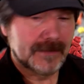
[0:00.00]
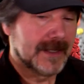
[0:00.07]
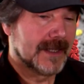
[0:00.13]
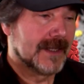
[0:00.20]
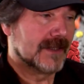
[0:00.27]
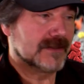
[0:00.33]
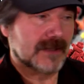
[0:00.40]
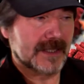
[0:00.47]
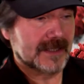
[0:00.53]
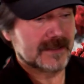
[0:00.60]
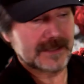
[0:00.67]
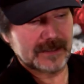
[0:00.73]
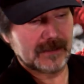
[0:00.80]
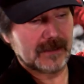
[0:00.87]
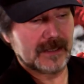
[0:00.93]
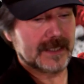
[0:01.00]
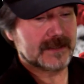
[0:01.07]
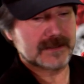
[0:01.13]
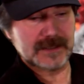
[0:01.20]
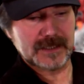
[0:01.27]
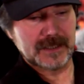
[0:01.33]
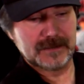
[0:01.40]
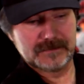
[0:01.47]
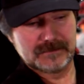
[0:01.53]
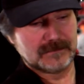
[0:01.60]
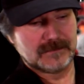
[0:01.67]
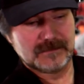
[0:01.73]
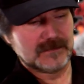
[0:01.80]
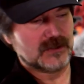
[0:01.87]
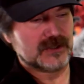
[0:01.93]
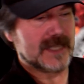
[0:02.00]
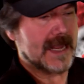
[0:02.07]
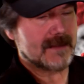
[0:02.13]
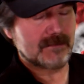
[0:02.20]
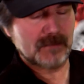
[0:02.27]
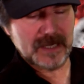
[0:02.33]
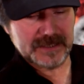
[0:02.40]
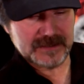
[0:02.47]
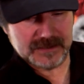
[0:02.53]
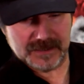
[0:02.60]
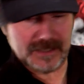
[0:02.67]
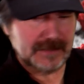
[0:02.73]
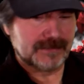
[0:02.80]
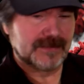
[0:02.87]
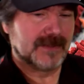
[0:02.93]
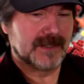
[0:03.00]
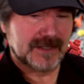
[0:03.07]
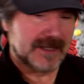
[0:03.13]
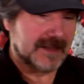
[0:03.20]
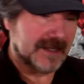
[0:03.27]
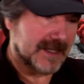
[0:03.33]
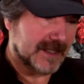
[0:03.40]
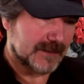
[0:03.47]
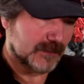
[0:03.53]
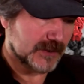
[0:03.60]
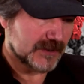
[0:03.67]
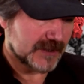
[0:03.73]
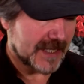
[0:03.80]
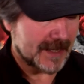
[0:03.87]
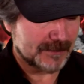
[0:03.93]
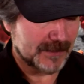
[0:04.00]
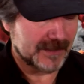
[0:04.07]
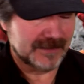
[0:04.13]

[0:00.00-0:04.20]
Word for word: So I could tell Alexa, zap my stuff, and then it would zap it.